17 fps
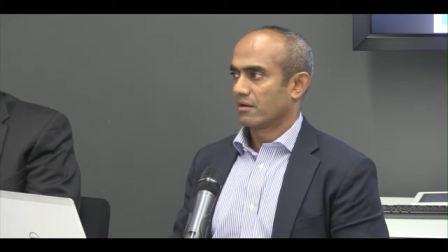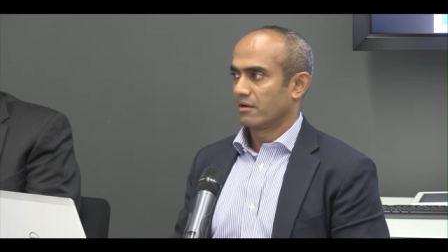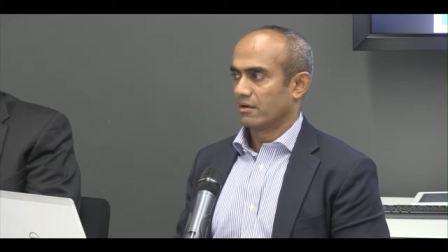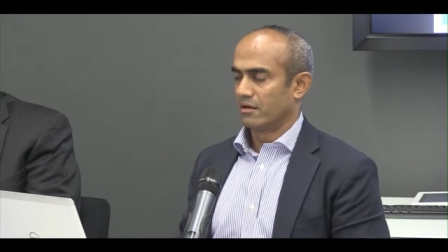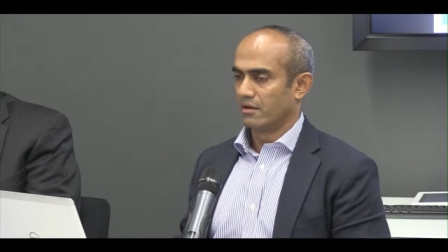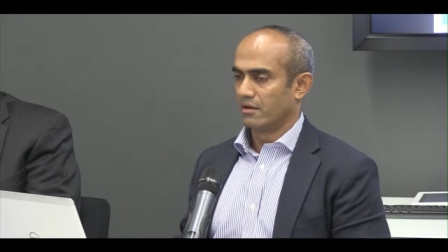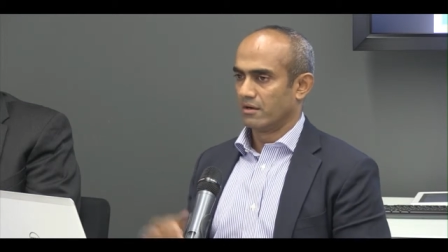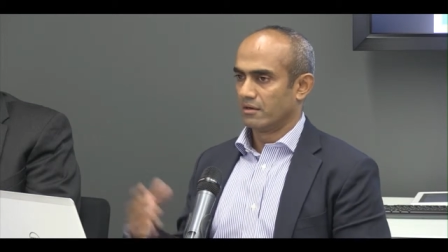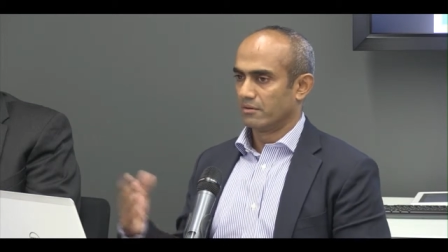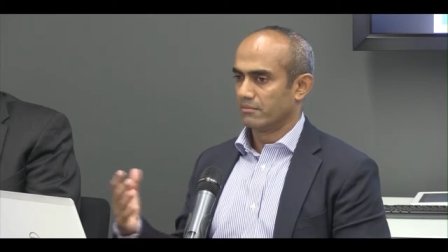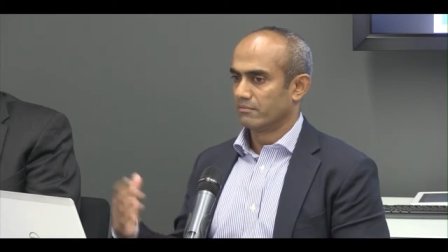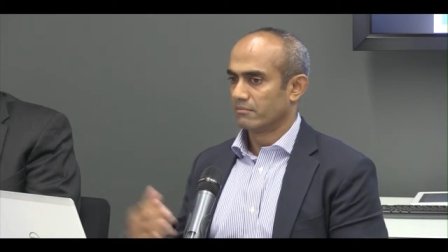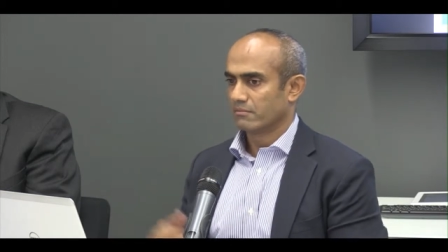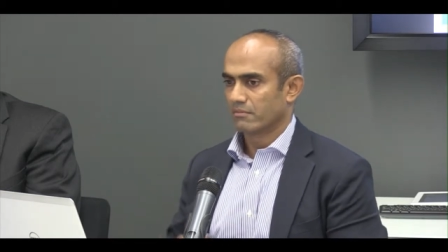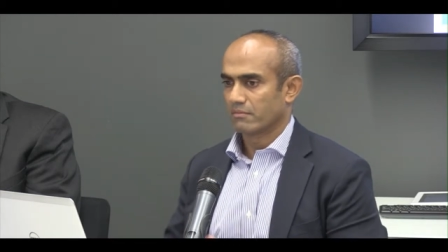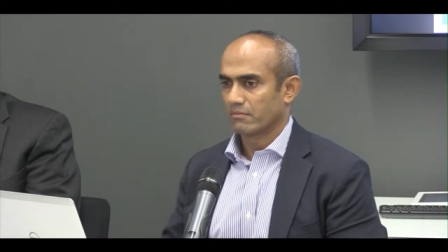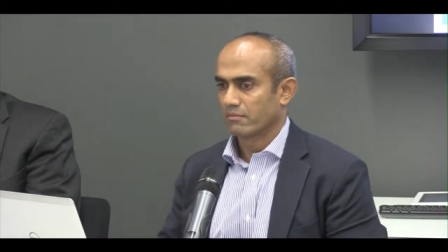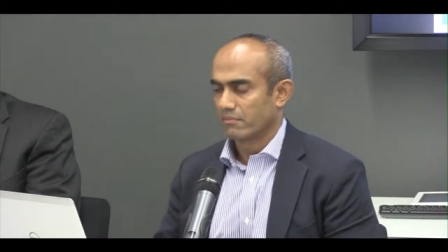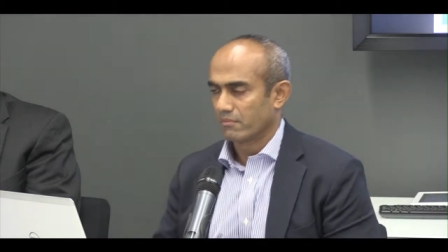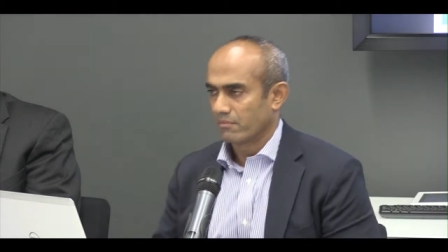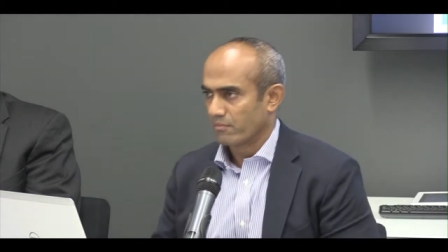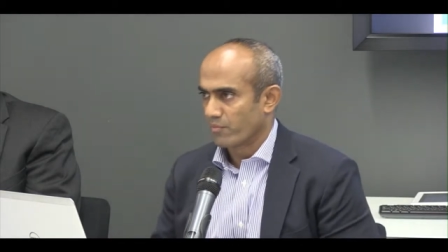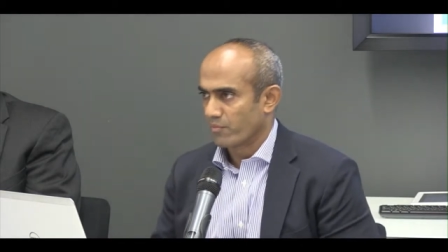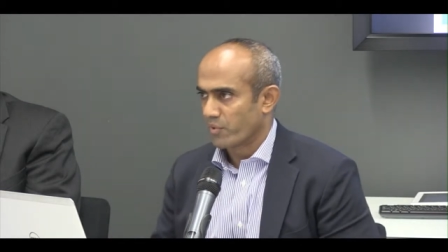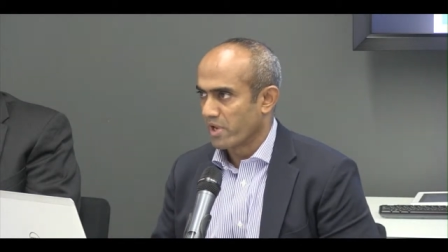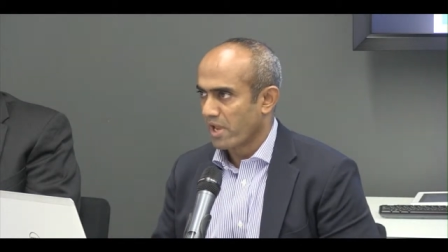um,
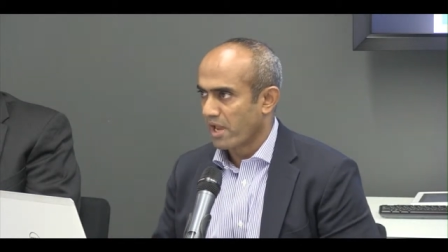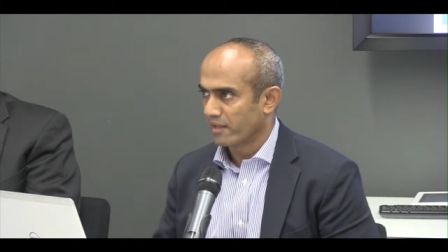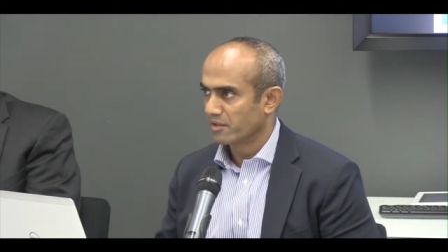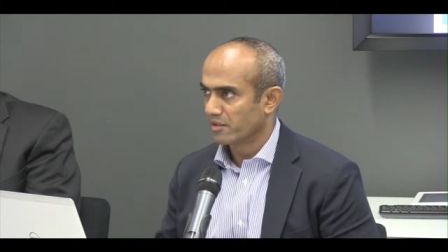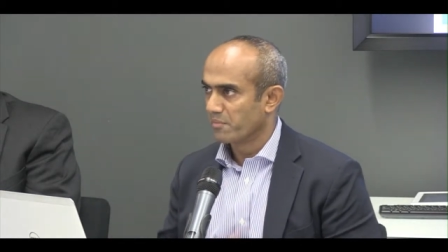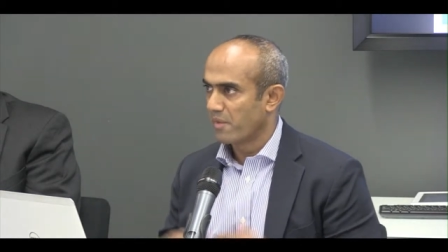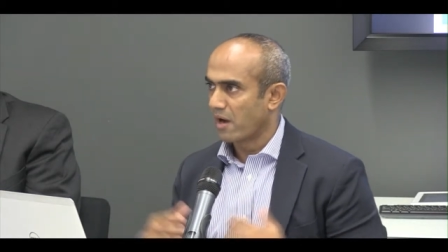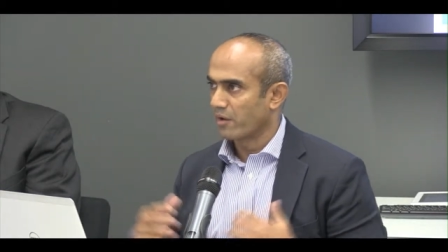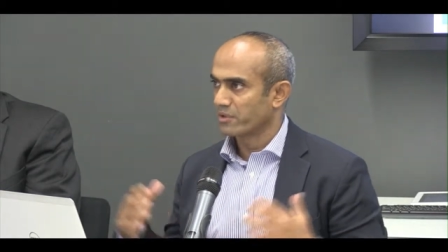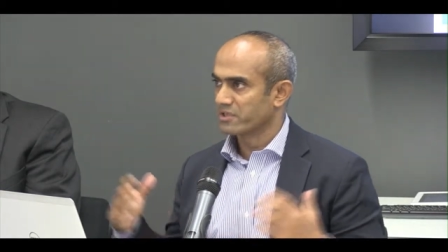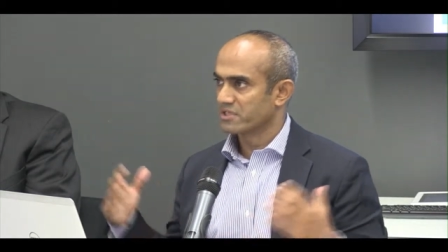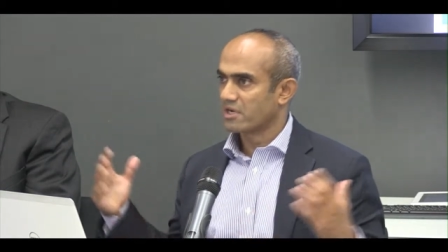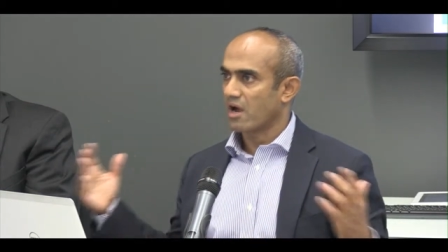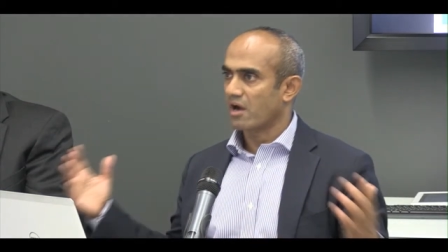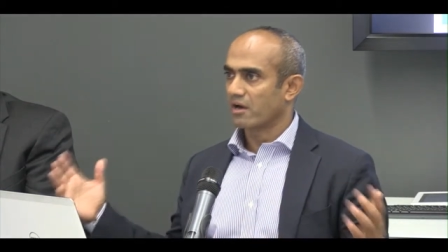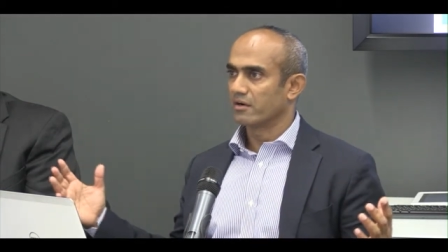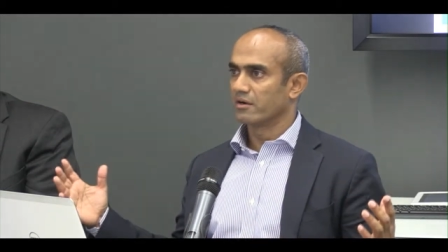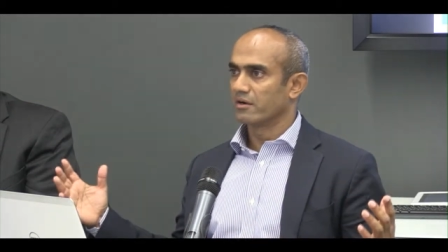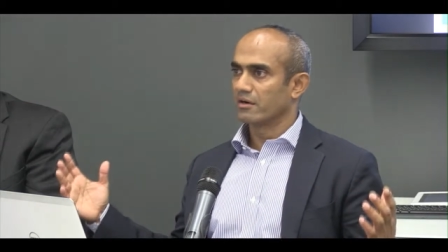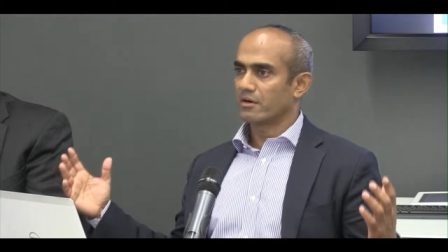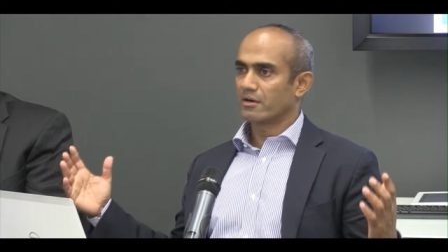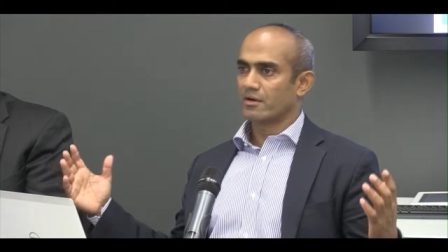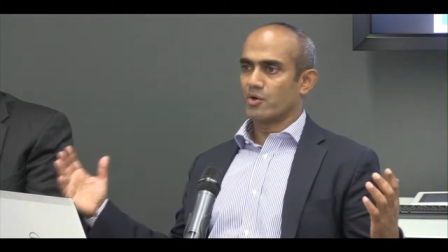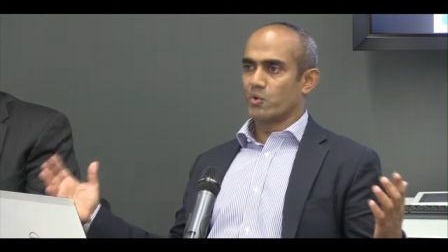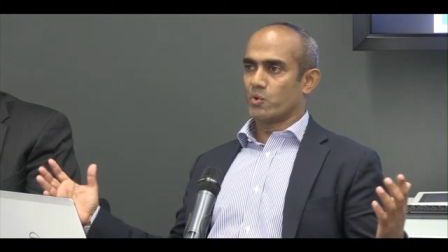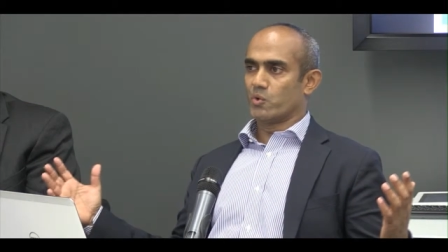we had the Maoist cadre
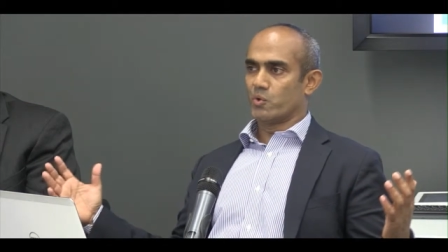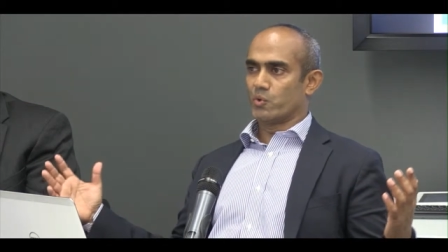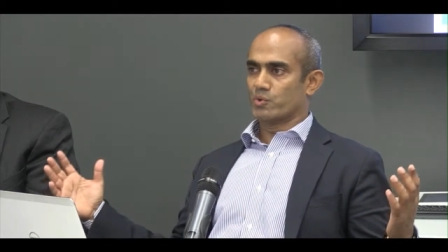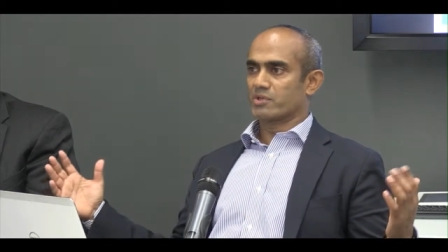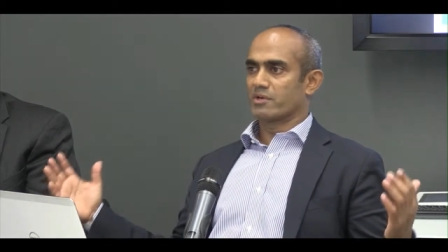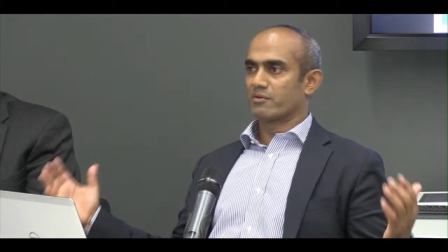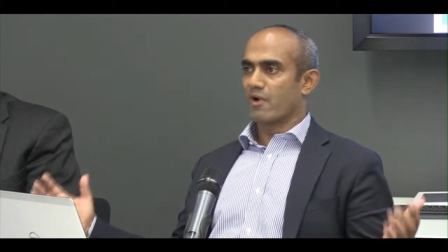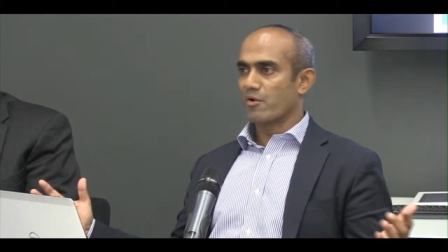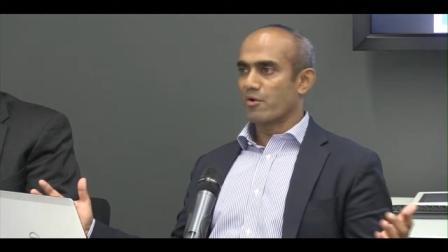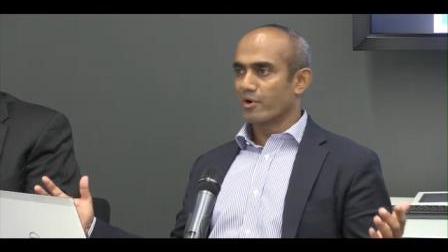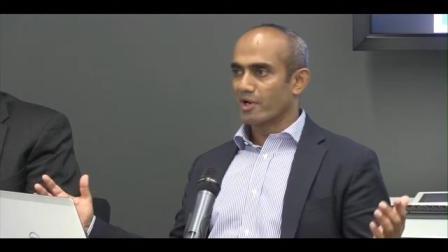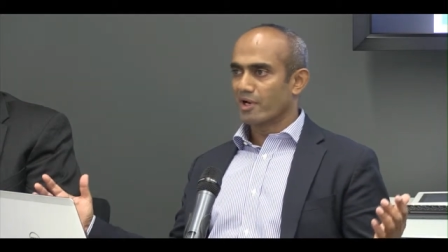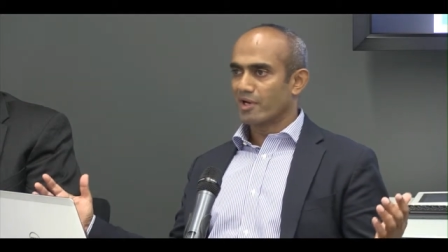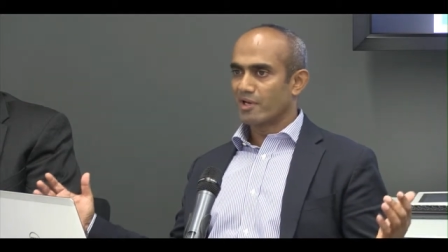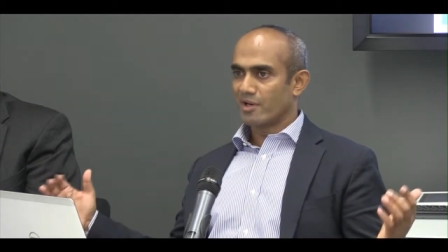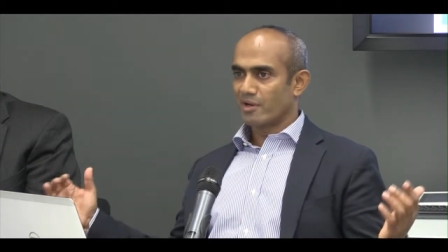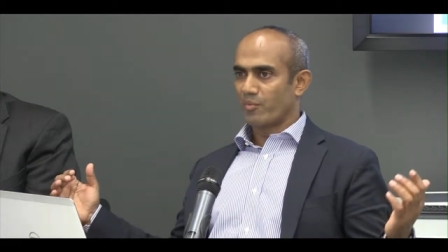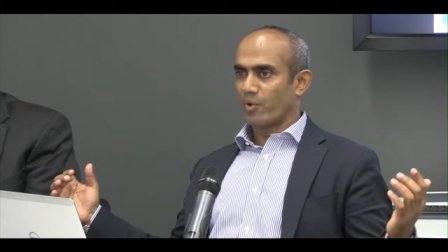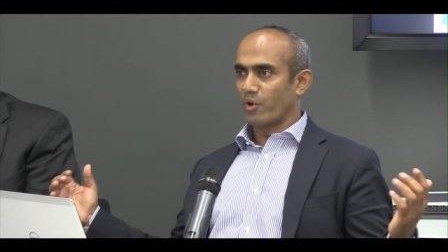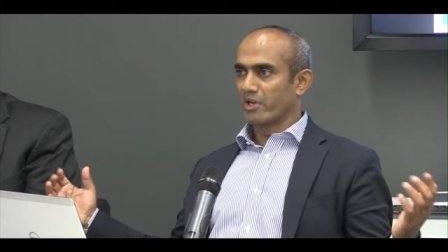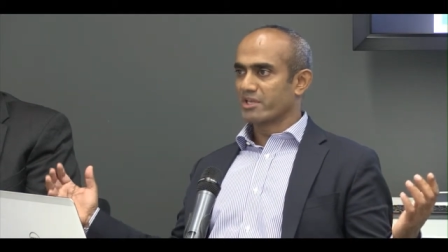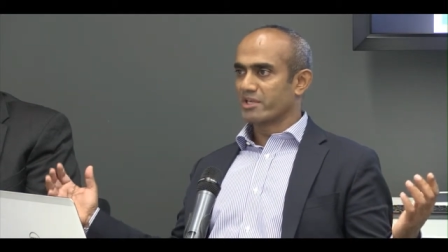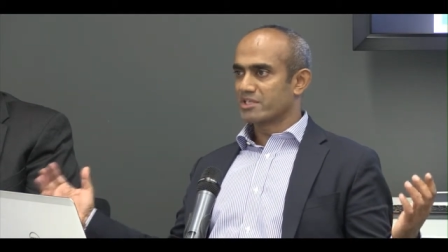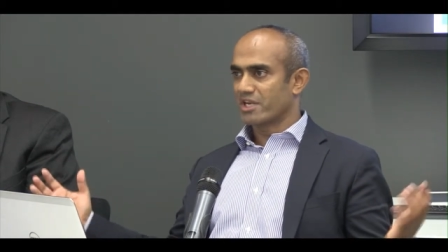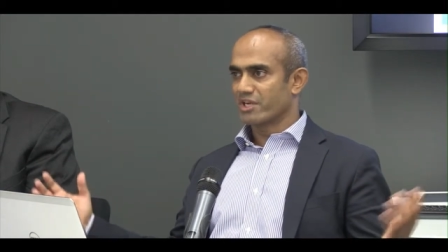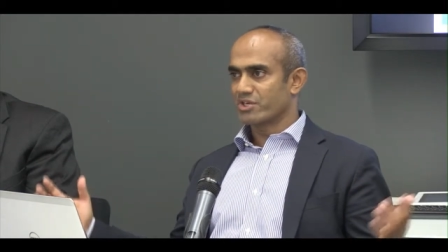who surrounded
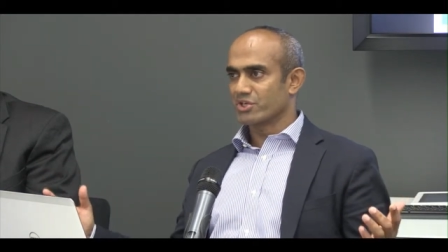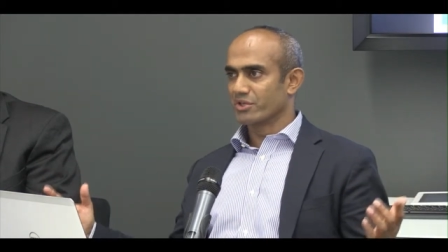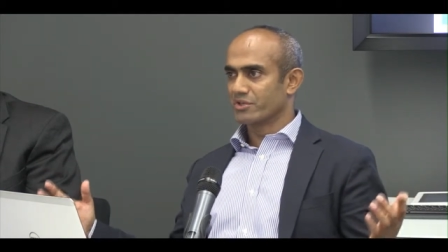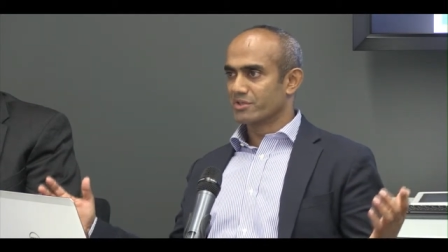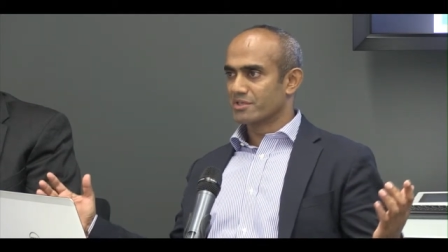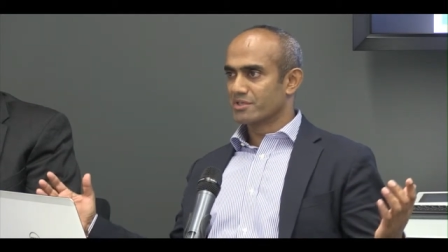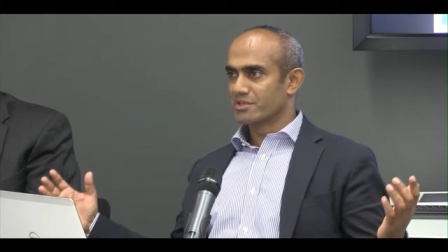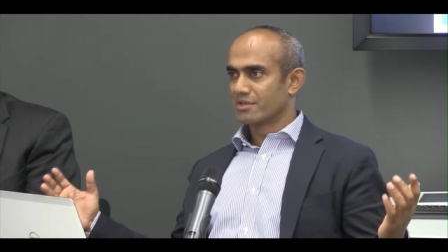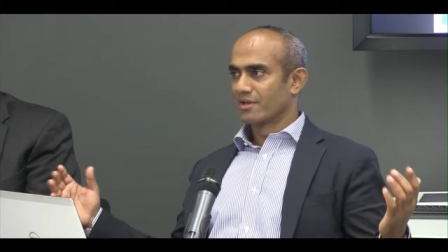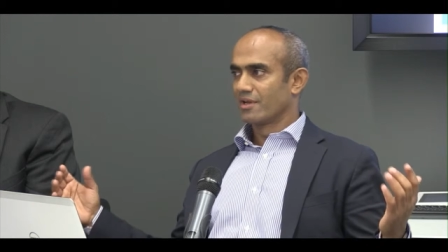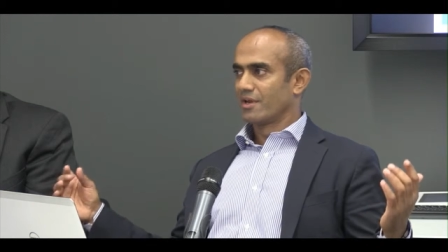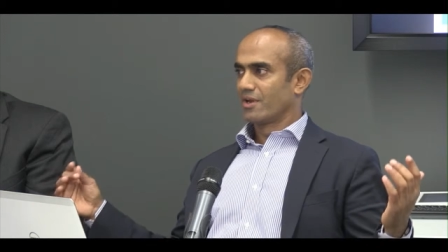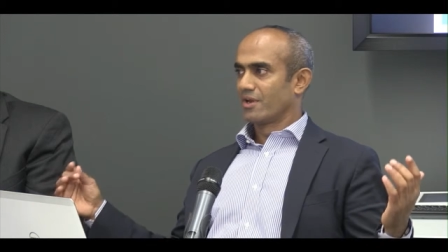polling stations